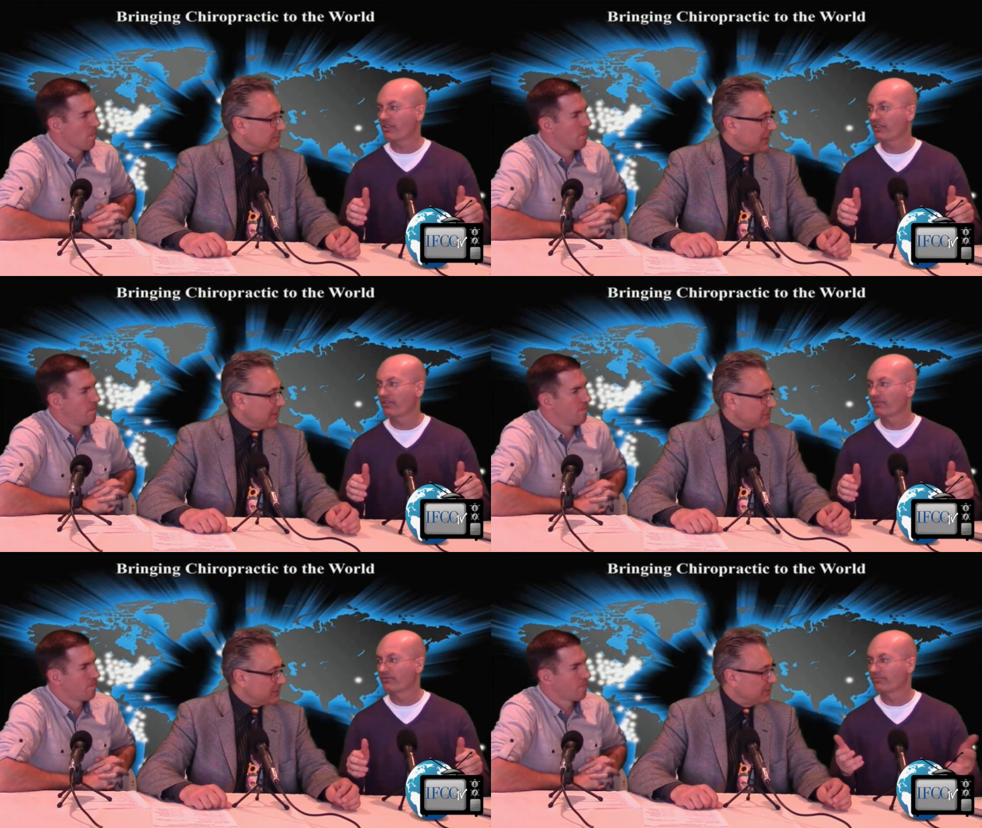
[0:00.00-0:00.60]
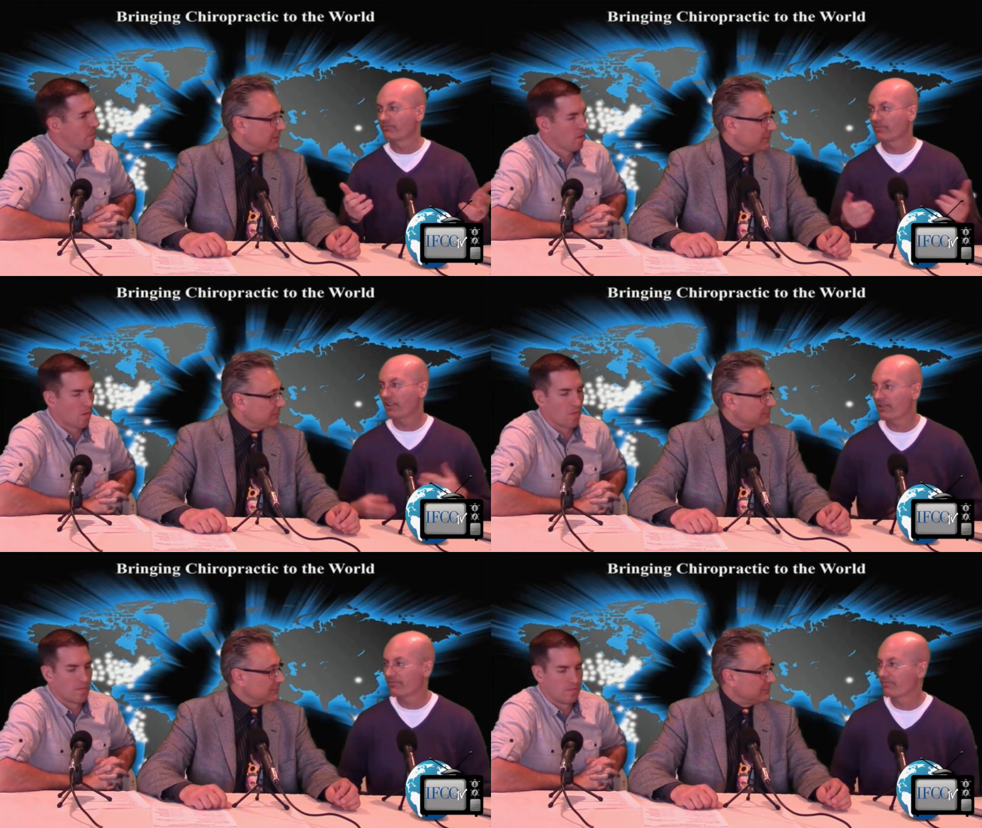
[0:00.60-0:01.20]
Speaker 1: Absolutely. Yeah.
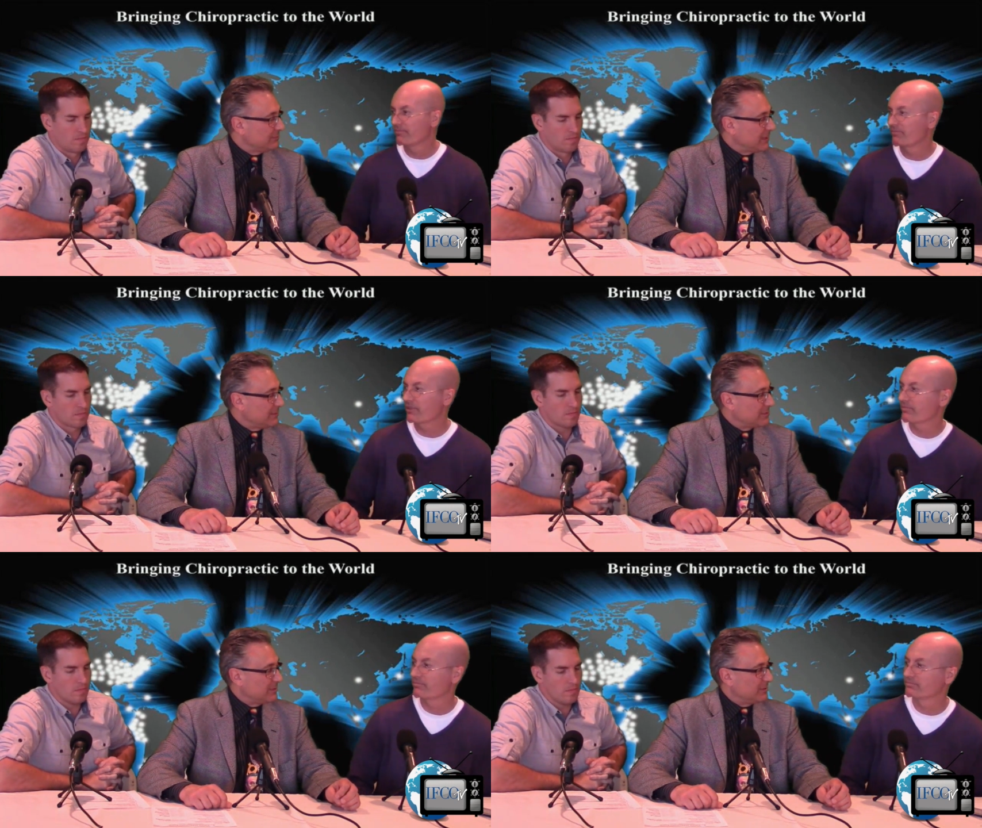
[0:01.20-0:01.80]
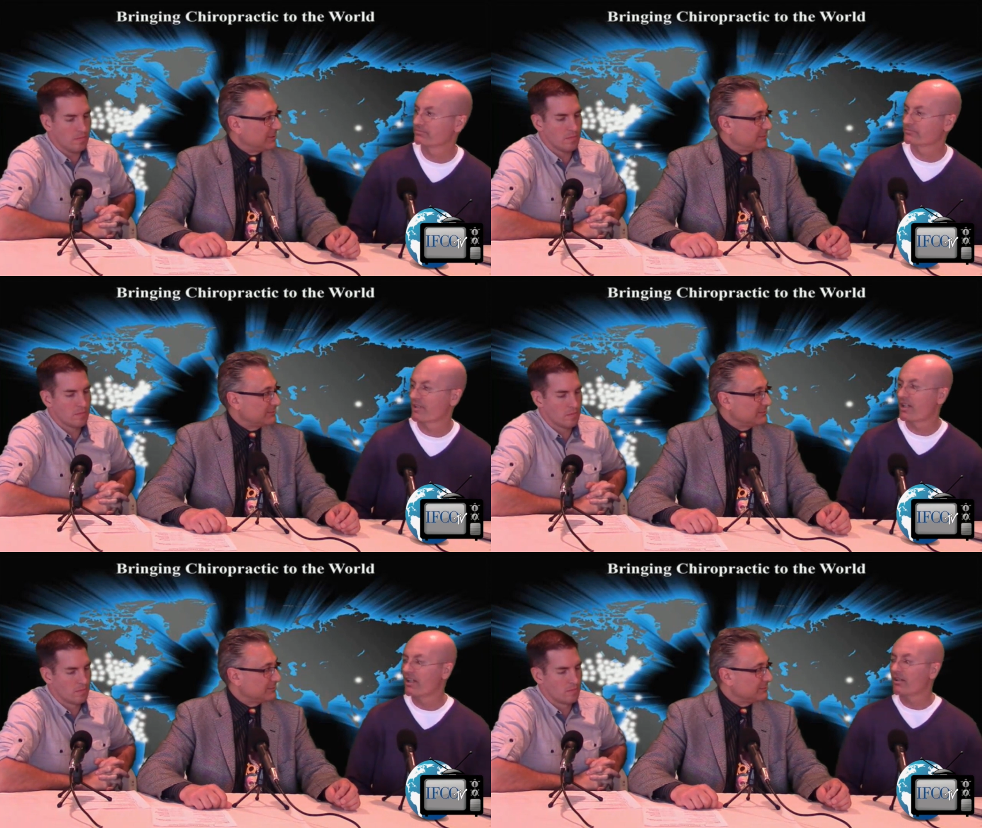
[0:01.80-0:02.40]
Speaker 2: Absolutely.
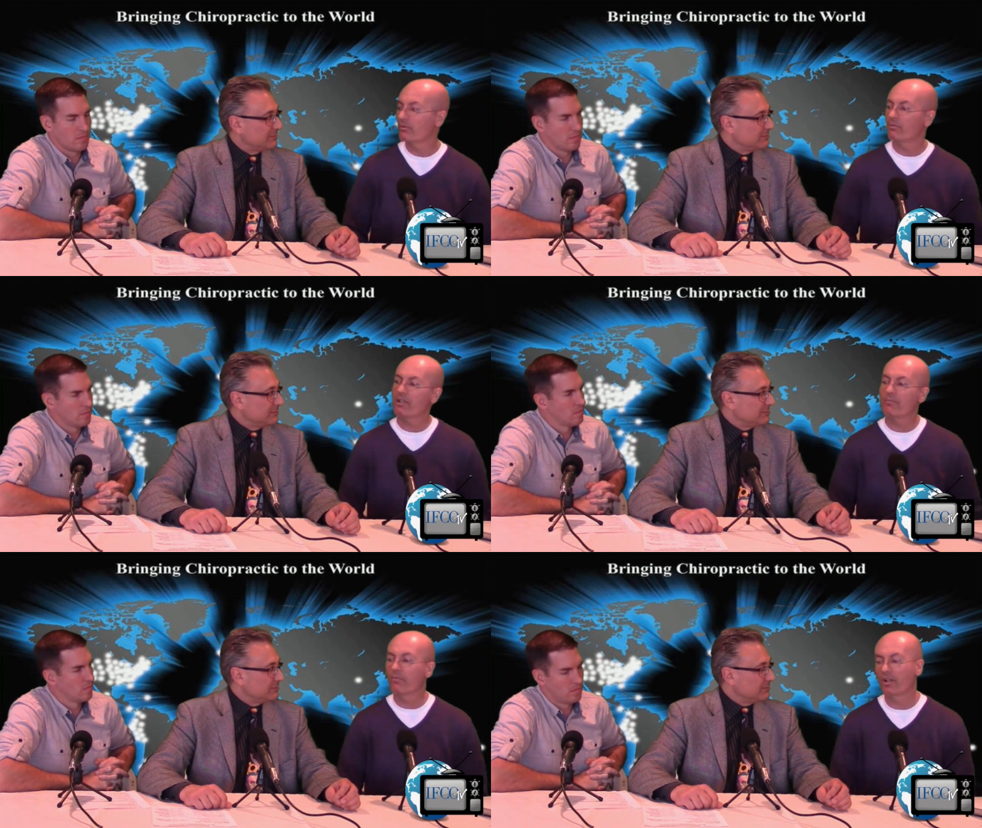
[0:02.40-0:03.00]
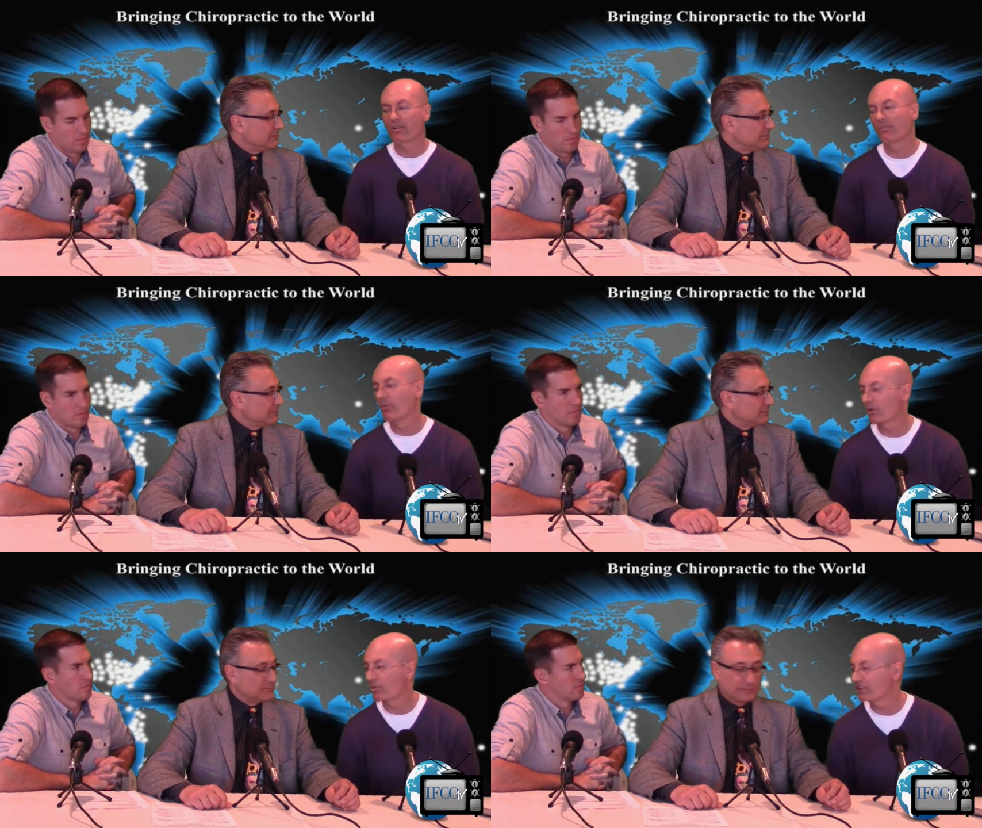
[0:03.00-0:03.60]
We have
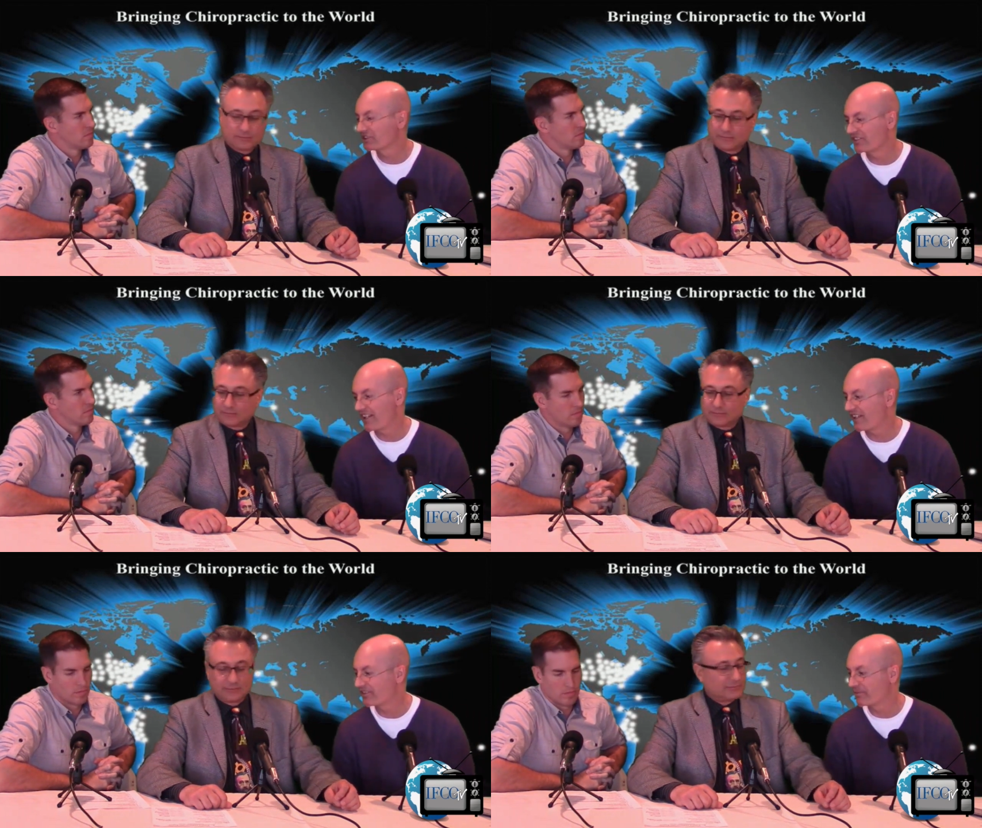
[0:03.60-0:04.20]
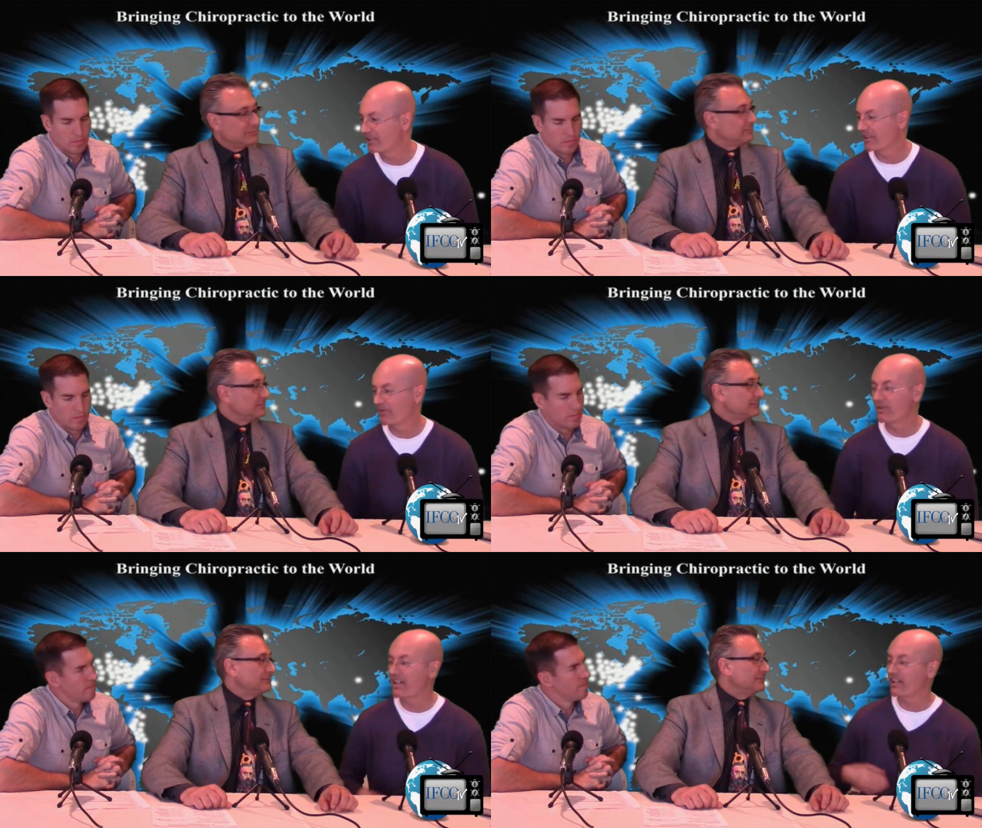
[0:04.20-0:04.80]
more questions to ask. If you,
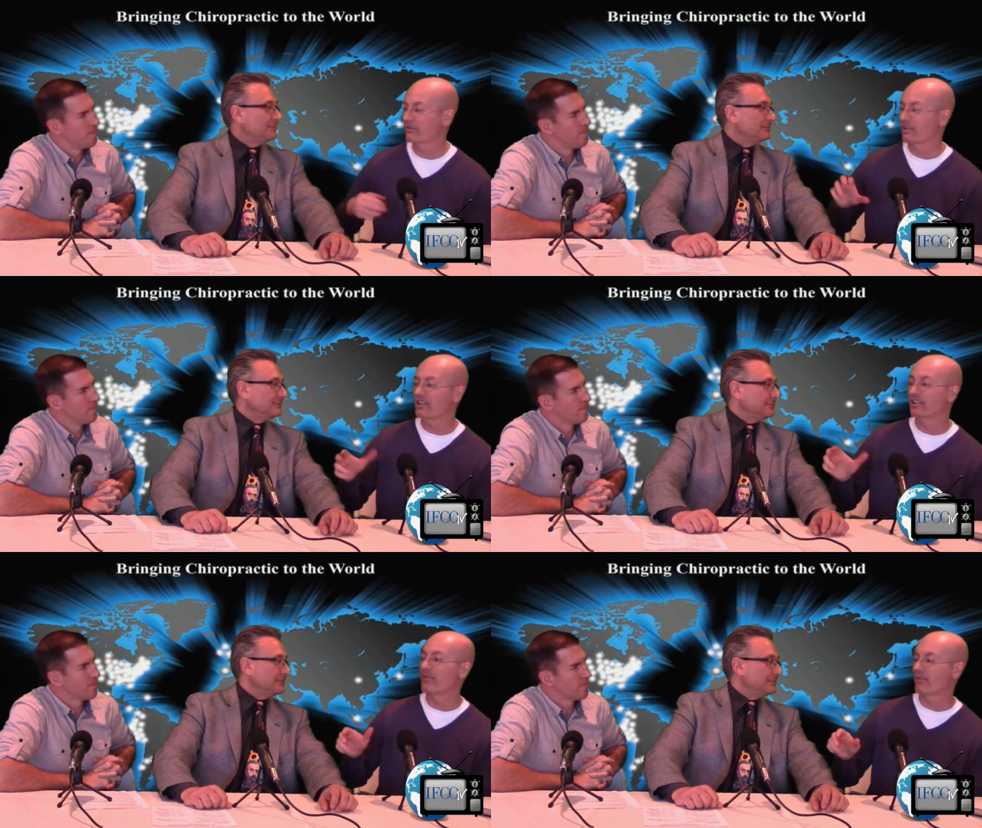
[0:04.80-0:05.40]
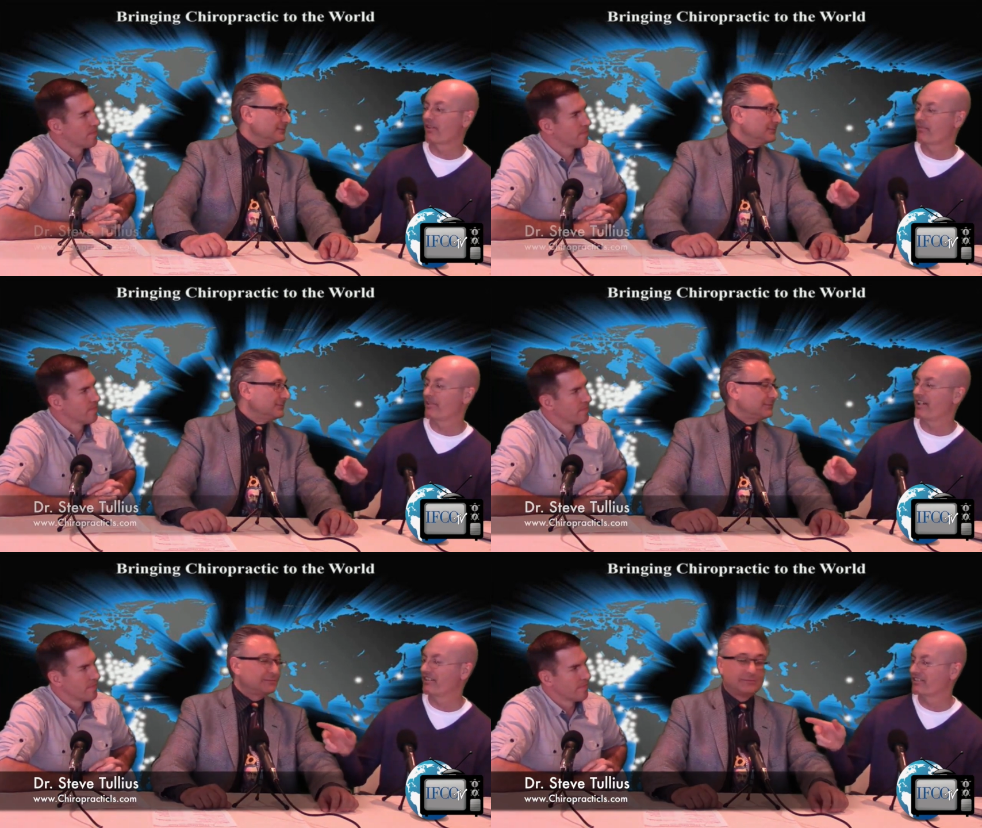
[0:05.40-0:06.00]
we had to write a couple of them down. So